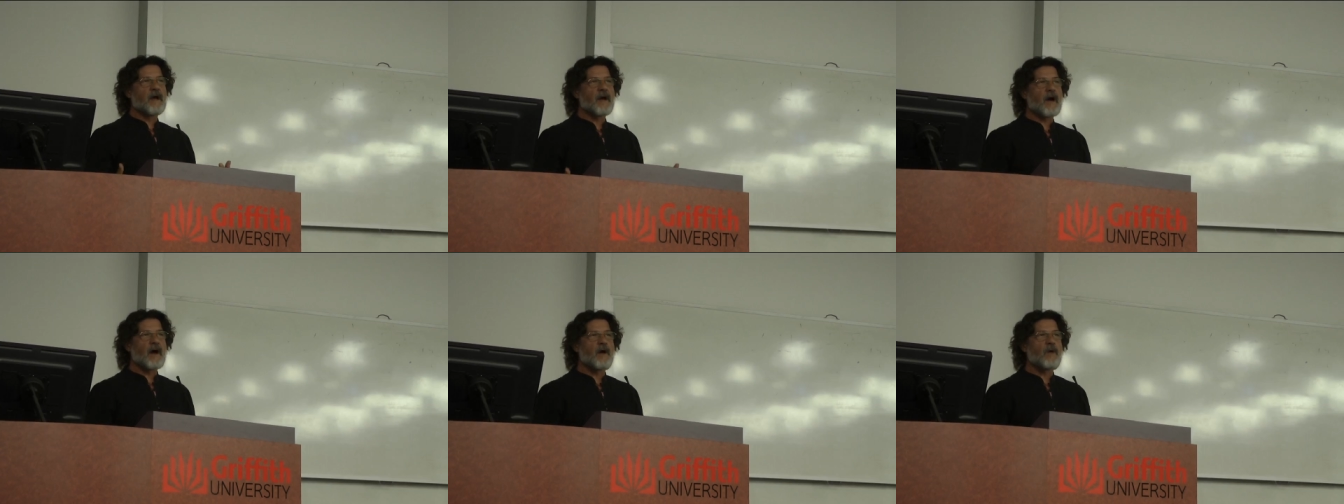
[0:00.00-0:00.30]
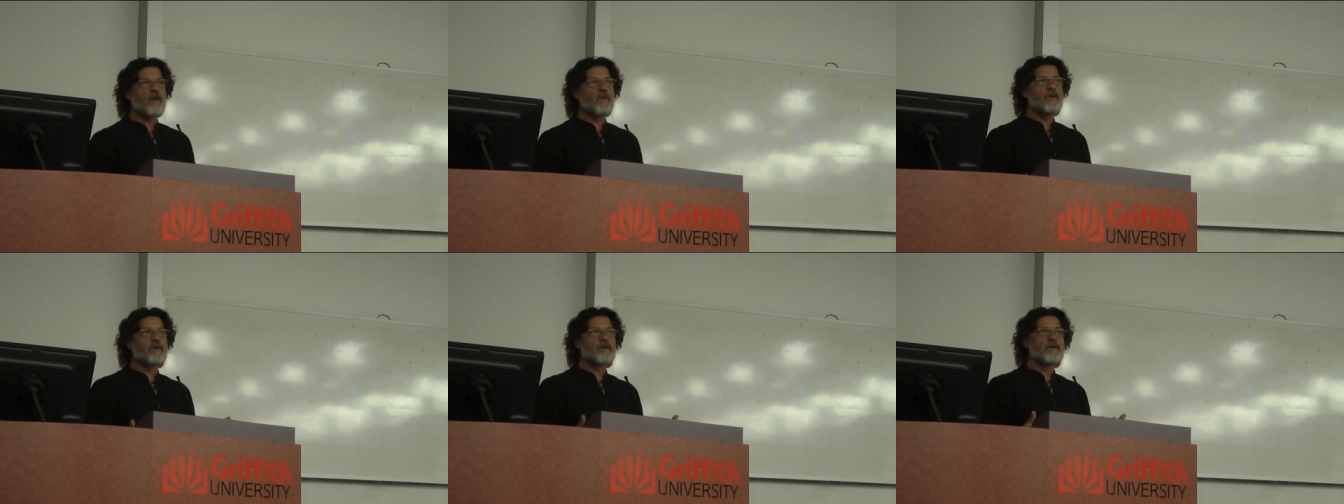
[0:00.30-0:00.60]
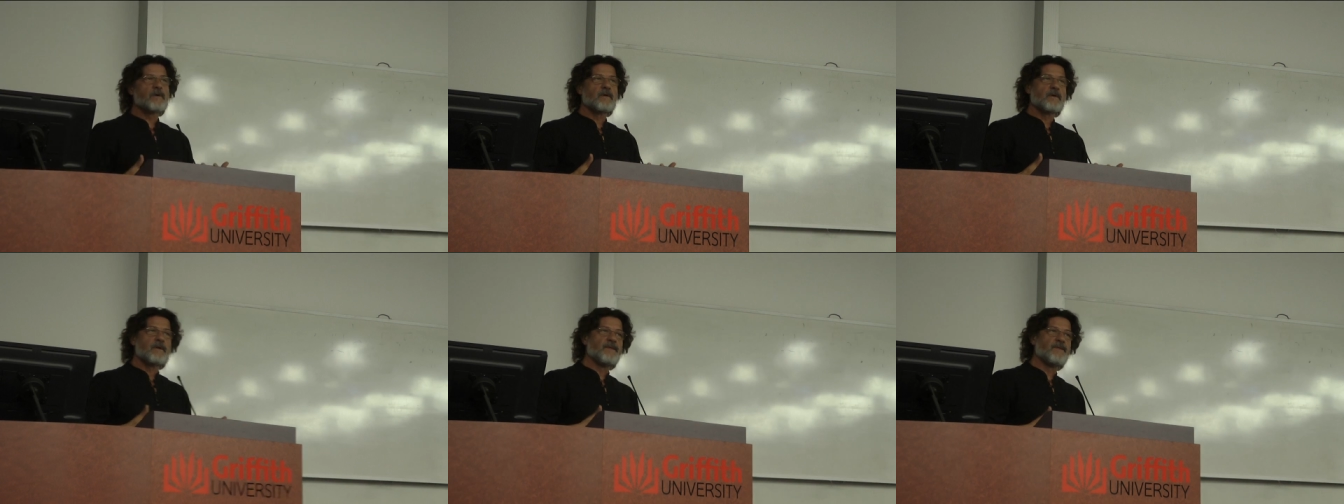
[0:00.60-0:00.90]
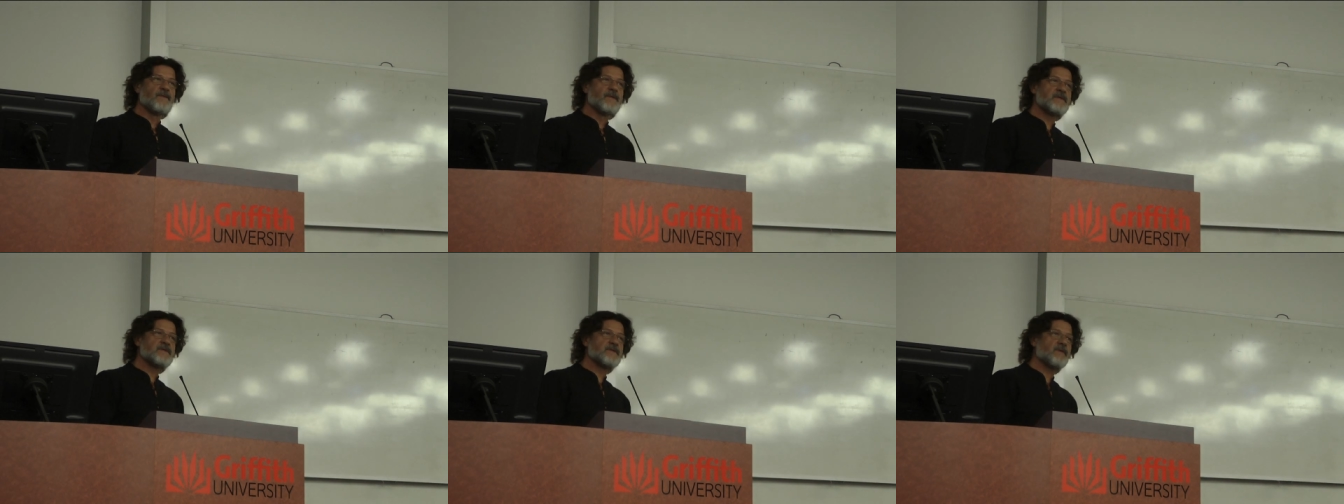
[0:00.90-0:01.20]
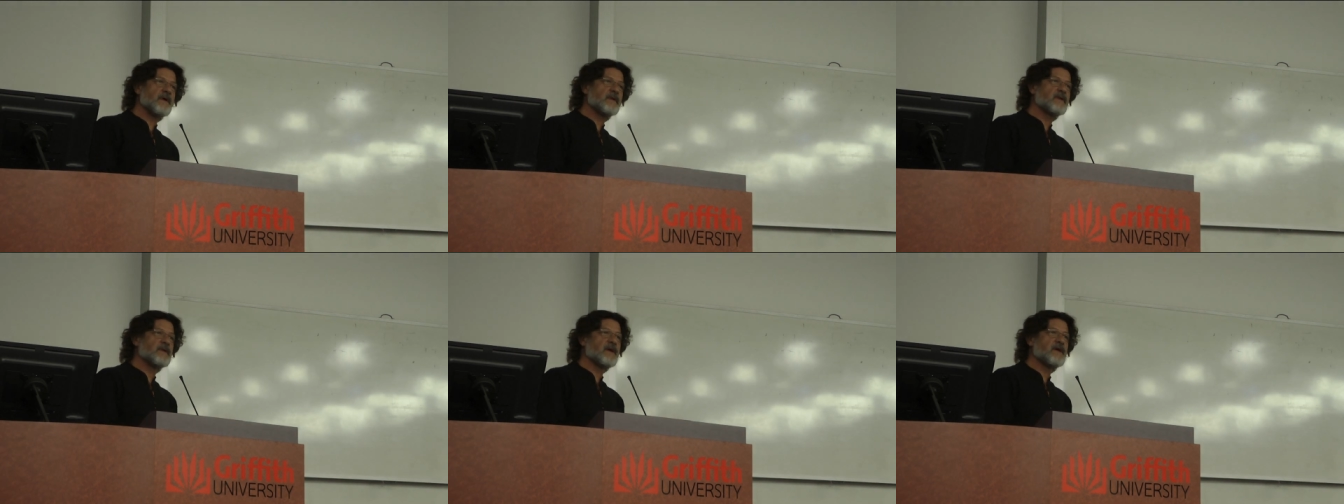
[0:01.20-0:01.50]
how this
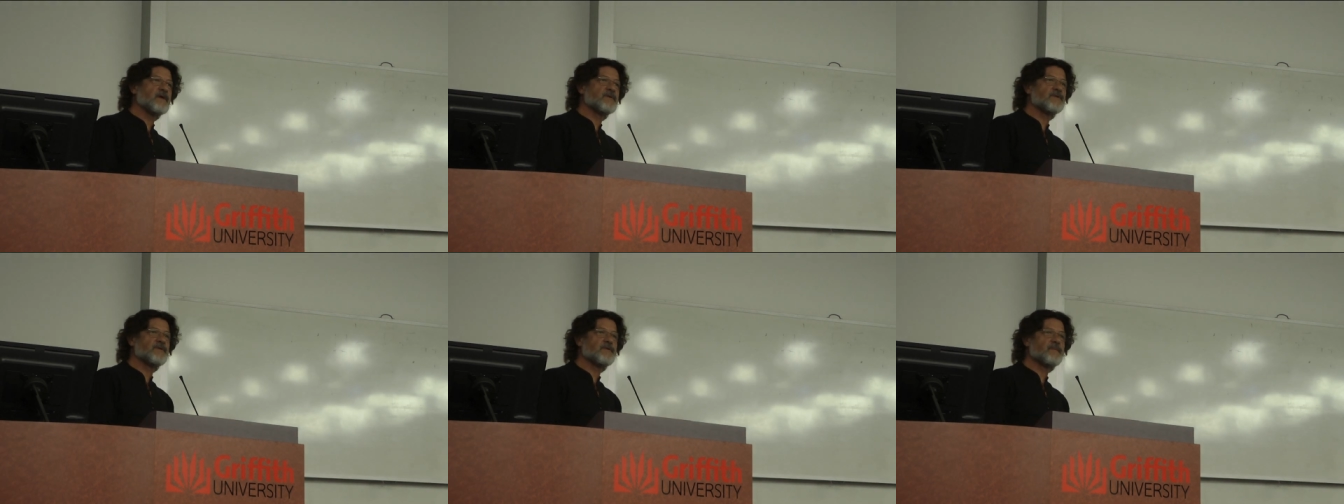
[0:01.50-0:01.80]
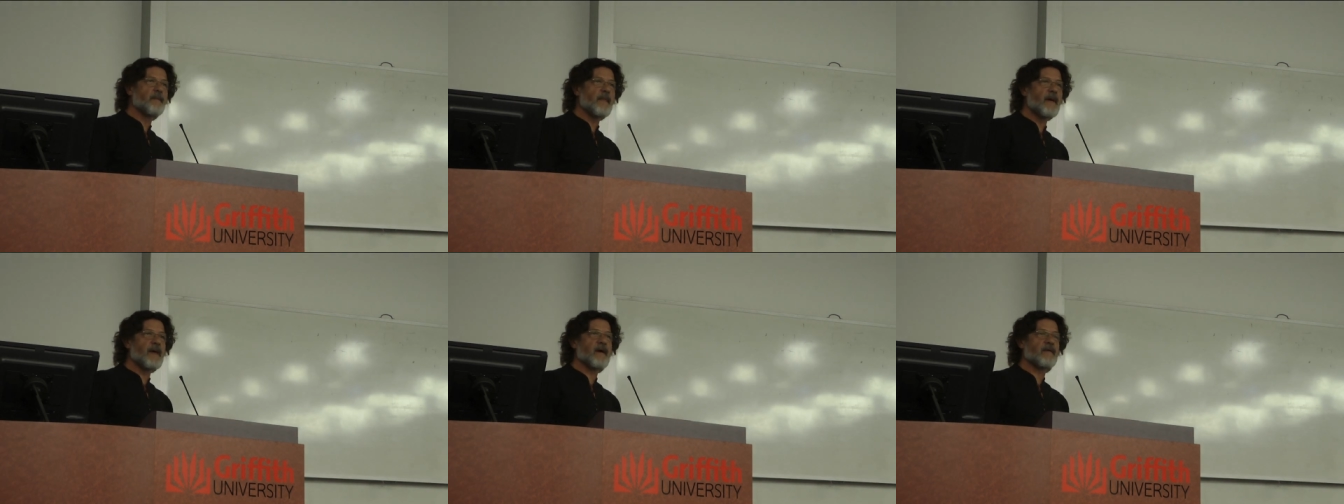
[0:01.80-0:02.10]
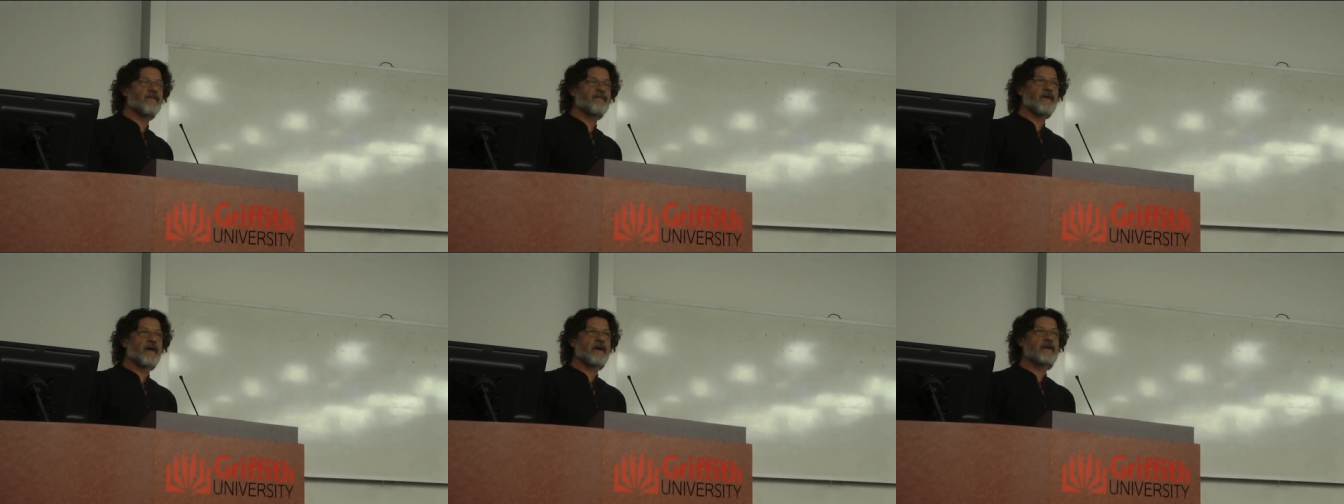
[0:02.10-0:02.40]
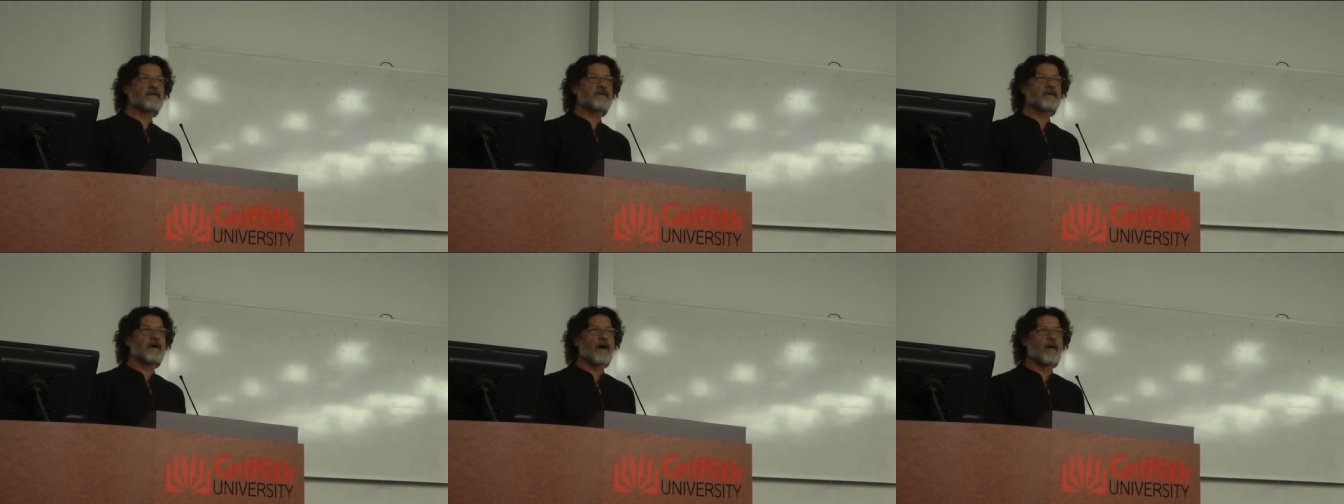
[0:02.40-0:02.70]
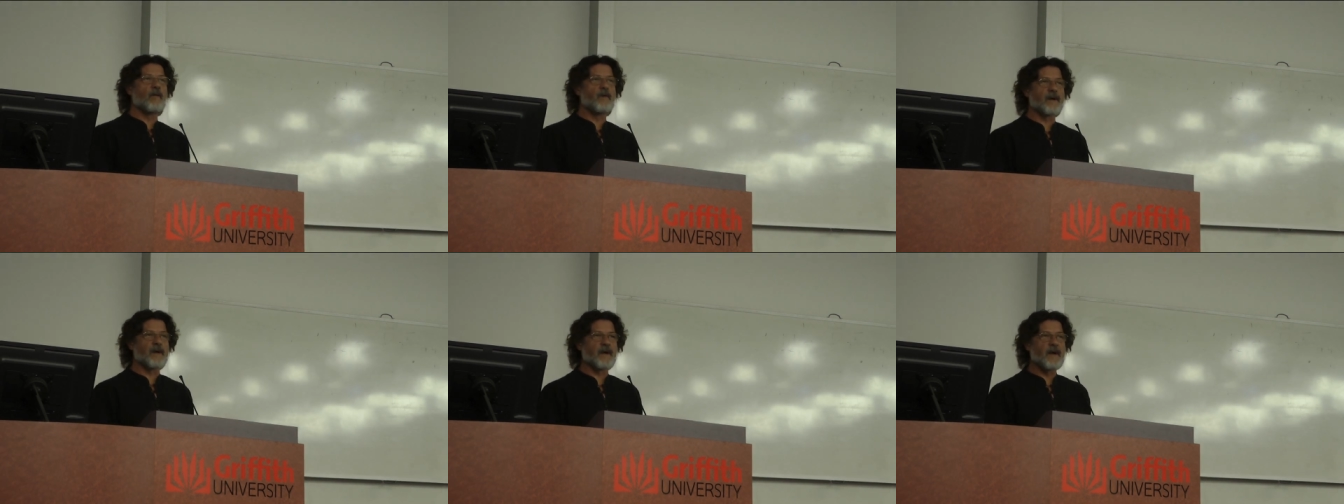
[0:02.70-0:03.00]
radiation may affect
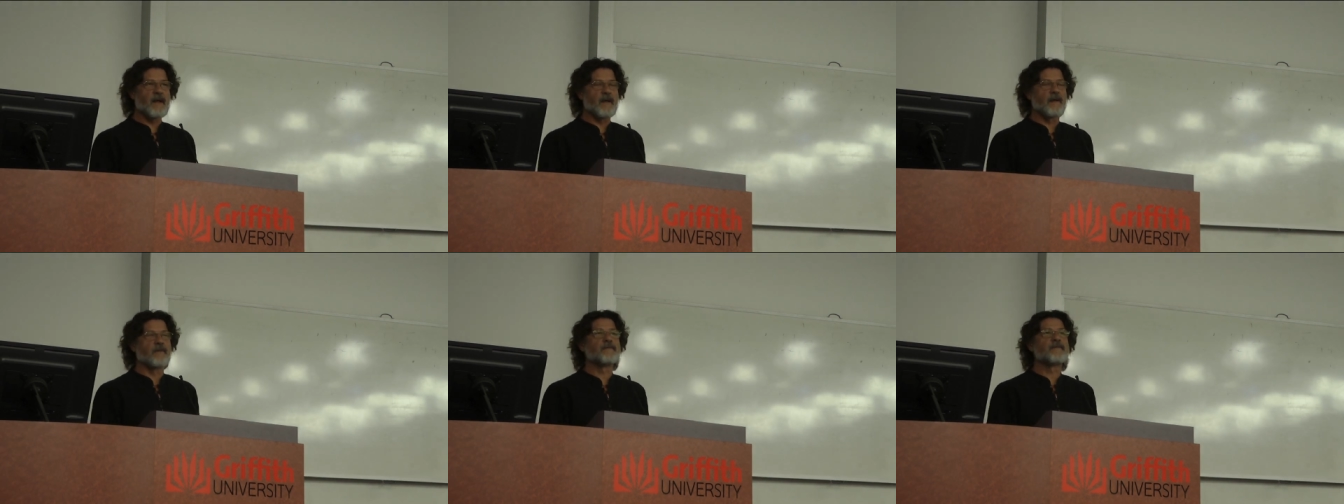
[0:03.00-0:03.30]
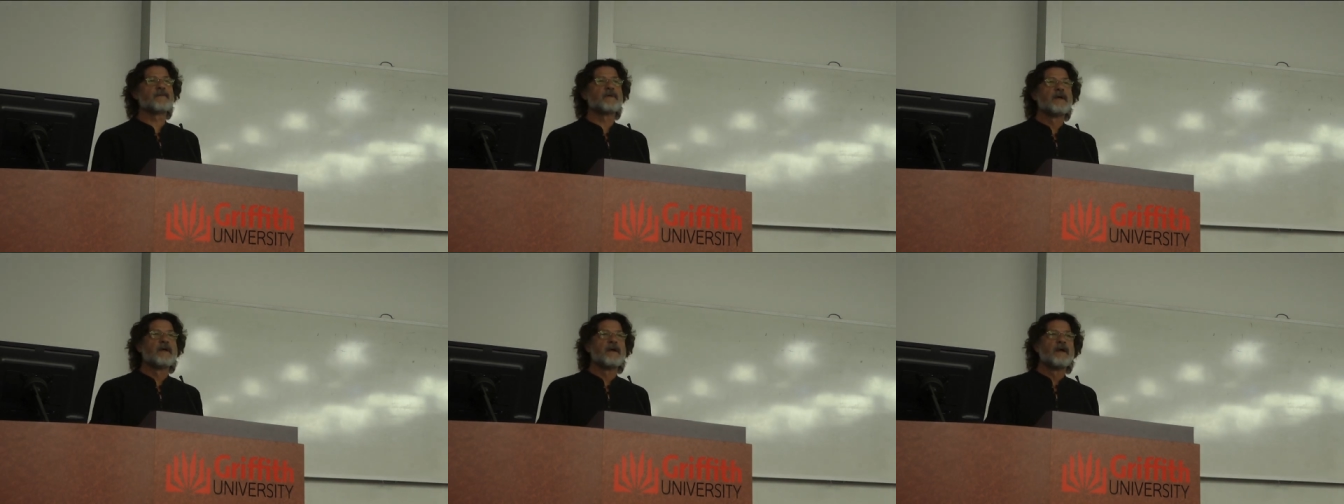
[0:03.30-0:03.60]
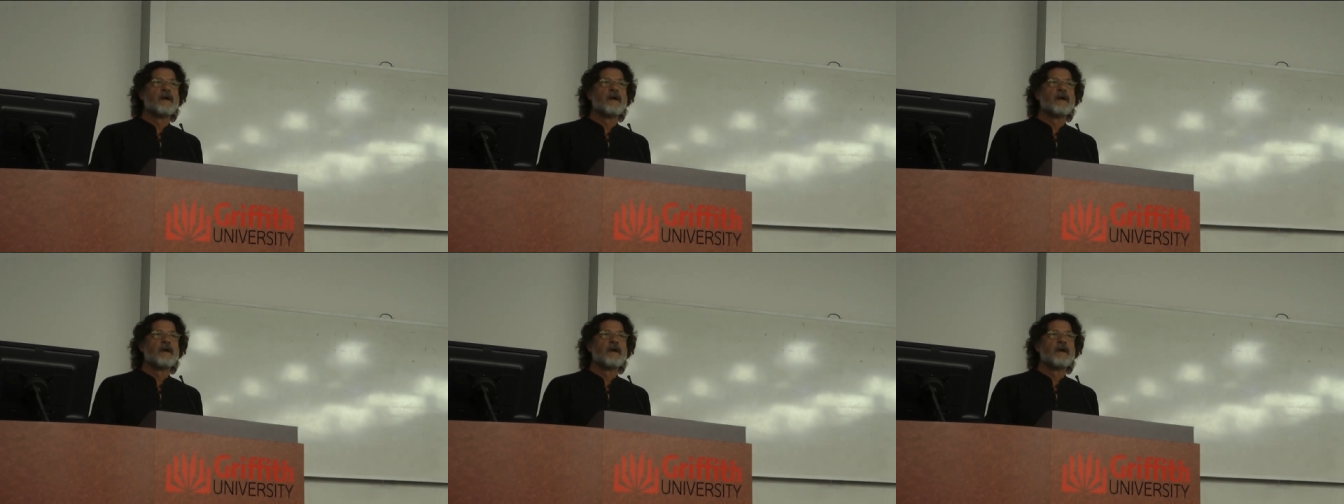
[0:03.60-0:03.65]
our health.